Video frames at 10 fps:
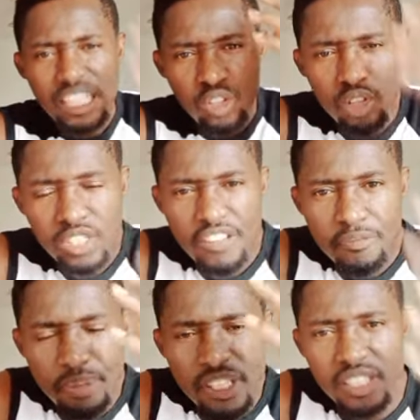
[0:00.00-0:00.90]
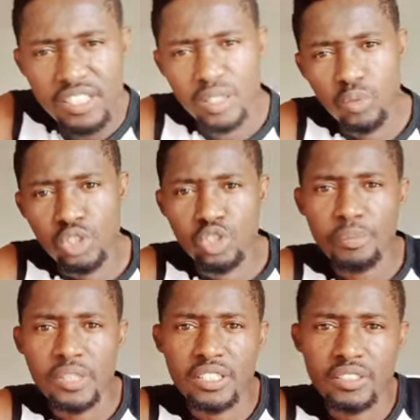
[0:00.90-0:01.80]
Get yourself busy with
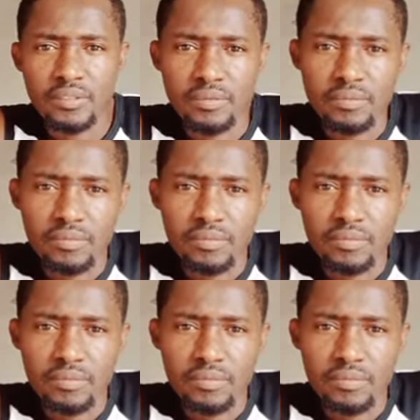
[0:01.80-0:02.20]
something.